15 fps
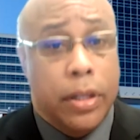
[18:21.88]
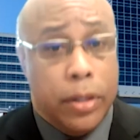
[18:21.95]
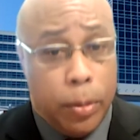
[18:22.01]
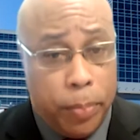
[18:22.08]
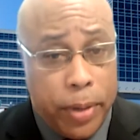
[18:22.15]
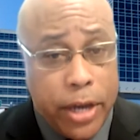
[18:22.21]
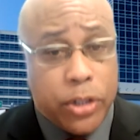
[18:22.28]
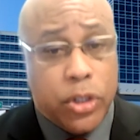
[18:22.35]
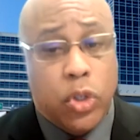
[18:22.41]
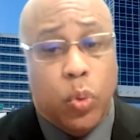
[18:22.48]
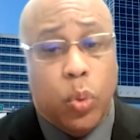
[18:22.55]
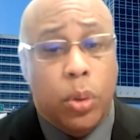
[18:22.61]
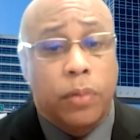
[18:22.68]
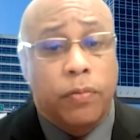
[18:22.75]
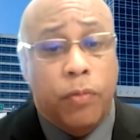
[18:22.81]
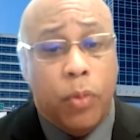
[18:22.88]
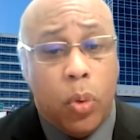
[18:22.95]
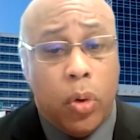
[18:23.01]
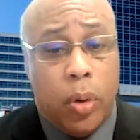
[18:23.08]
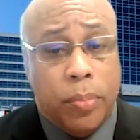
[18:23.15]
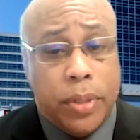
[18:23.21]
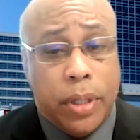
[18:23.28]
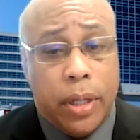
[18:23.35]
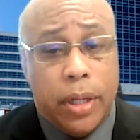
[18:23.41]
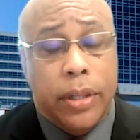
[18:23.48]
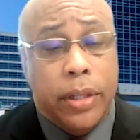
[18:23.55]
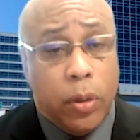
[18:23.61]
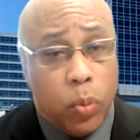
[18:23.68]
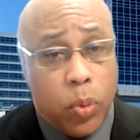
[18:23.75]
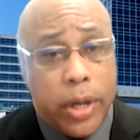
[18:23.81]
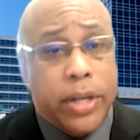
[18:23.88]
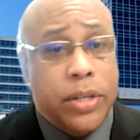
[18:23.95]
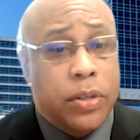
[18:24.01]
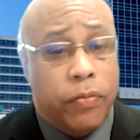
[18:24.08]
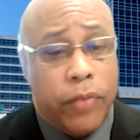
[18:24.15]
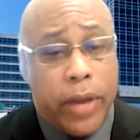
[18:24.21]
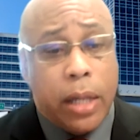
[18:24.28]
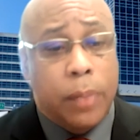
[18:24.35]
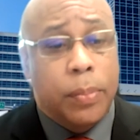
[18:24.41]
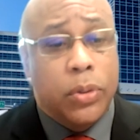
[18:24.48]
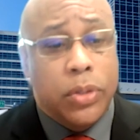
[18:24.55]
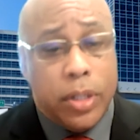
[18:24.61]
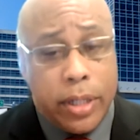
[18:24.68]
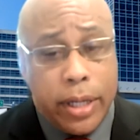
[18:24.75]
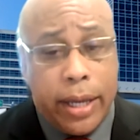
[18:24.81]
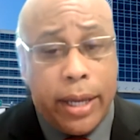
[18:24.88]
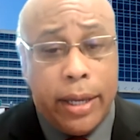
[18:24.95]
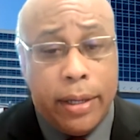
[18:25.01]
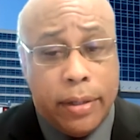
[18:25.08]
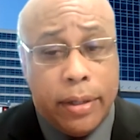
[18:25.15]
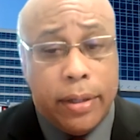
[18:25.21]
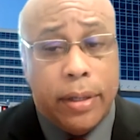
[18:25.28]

the patients were informed that what is available today